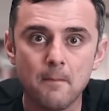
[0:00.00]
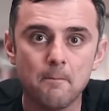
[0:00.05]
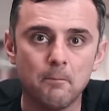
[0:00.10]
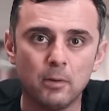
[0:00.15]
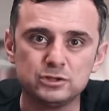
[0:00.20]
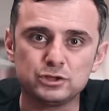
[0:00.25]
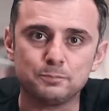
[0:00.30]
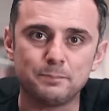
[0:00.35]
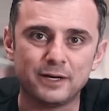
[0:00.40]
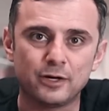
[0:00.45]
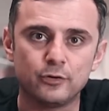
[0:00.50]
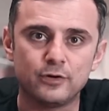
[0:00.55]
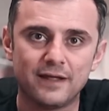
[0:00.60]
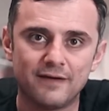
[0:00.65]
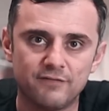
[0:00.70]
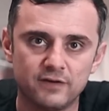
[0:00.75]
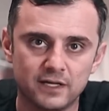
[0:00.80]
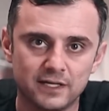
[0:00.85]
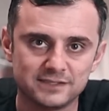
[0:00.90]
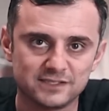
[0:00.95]
much bigger
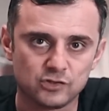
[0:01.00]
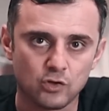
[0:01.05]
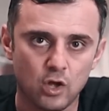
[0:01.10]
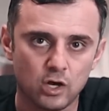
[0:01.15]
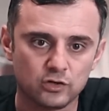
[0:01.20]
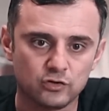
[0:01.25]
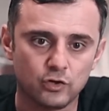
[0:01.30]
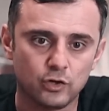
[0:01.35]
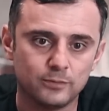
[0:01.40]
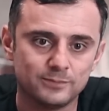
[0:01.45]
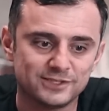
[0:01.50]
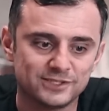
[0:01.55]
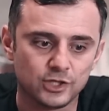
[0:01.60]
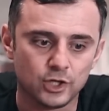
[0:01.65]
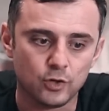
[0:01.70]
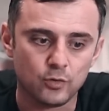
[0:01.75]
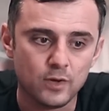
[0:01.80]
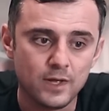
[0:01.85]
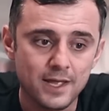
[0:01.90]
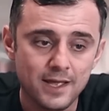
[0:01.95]
dividends long term.
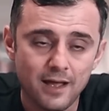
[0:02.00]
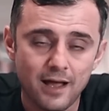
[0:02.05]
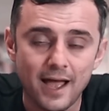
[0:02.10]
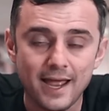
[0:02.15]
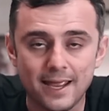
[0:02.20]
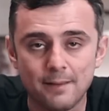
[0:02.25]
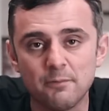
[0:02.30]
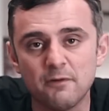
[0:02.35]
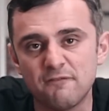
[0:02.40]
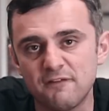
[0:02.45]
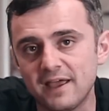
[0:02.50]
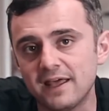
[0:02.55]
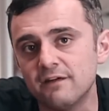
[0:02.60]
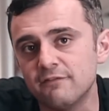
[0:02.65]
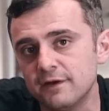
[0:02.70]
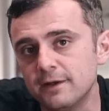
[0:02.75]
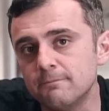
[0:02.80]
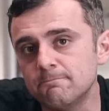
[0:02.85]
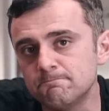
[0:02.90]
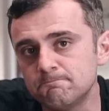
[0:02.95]
So I am a fan
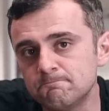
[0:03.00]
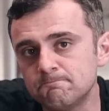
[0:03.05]
of it.